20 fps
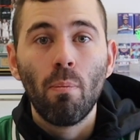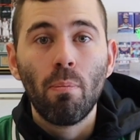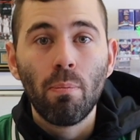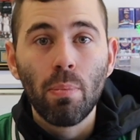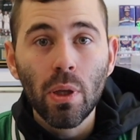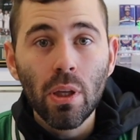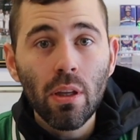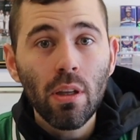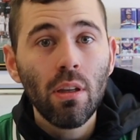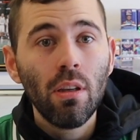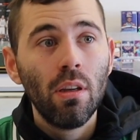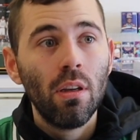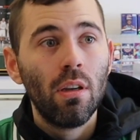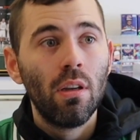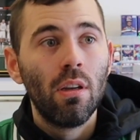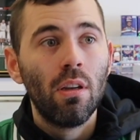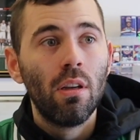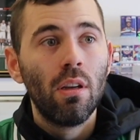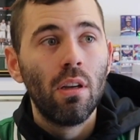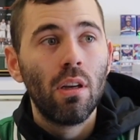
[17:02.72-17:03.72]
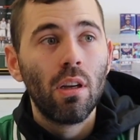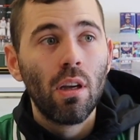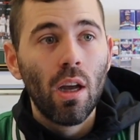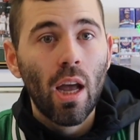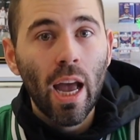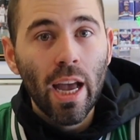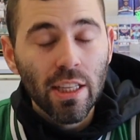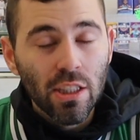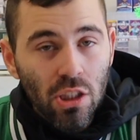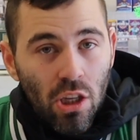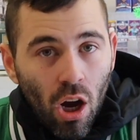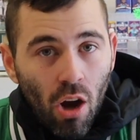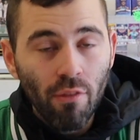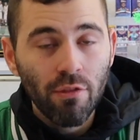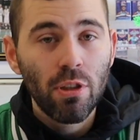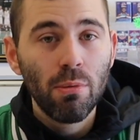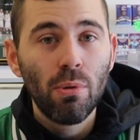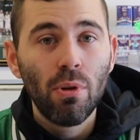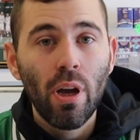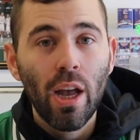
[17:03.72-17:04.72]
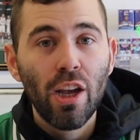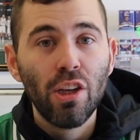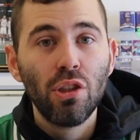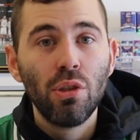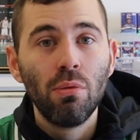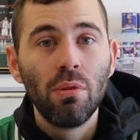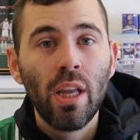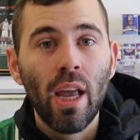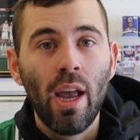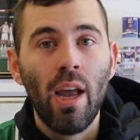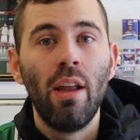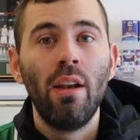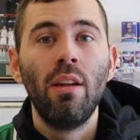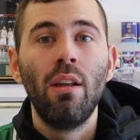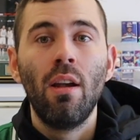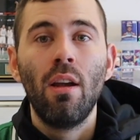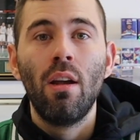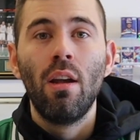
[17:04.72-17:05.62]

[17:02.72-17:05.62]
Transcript: Be as comfortable as you can,